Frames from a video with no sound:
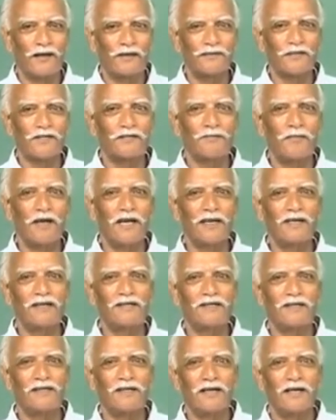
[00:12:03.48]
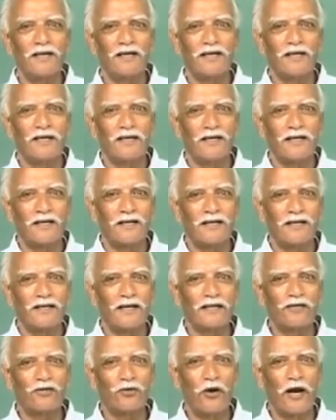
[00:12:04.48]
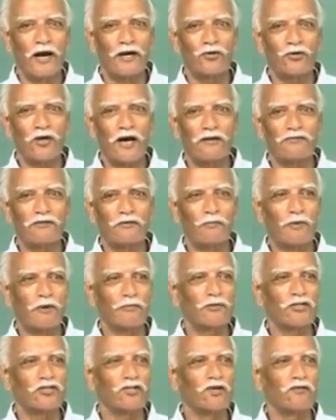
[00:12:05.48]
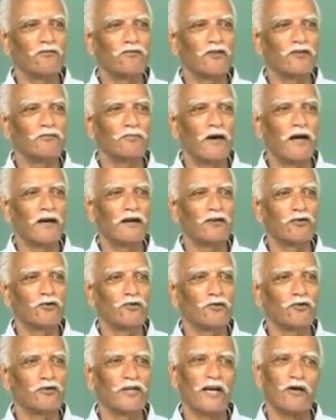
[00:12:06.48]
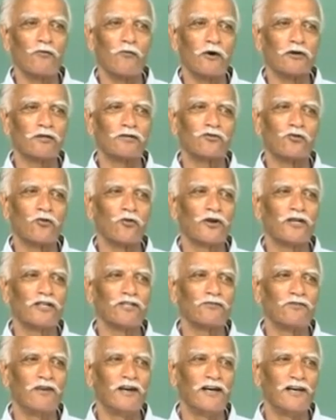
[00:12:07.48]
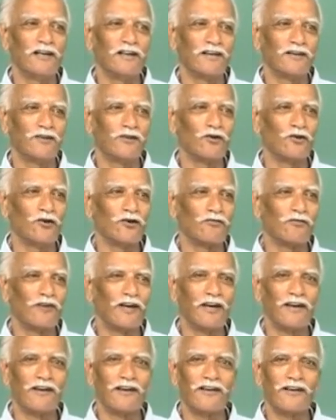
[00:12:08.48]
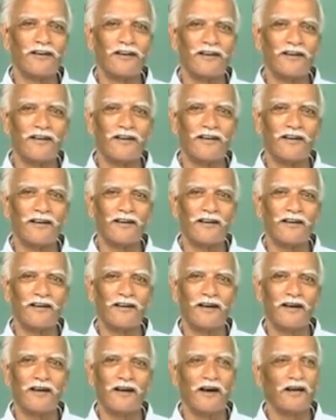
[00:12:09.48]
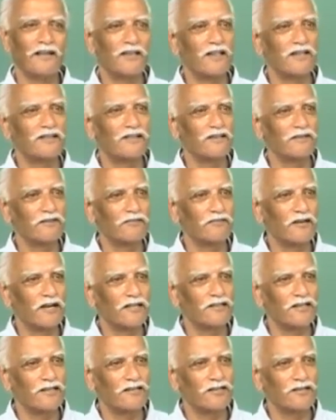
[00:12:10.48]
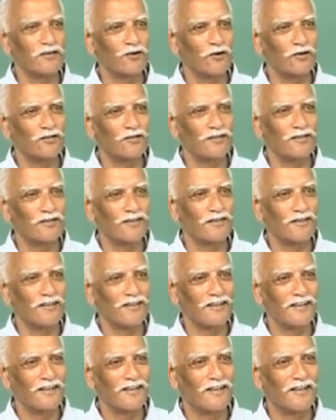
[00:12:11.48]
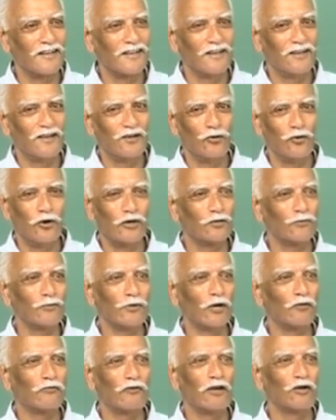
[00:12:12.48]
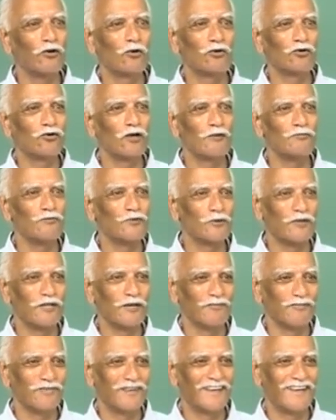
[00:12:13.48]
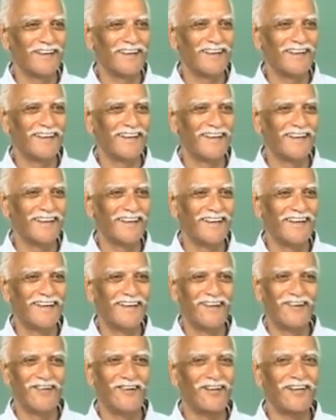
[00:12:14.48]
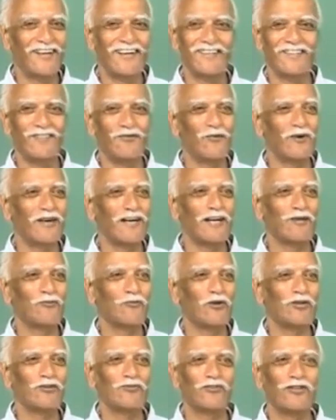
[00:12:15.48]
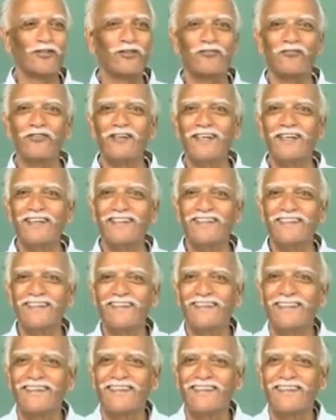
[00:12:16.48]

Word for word: This means that you had to have the permission of this man to take water through his field to your field and that's set of transaction costs. You have to be on very good terms with them or else you will not get water for your fields.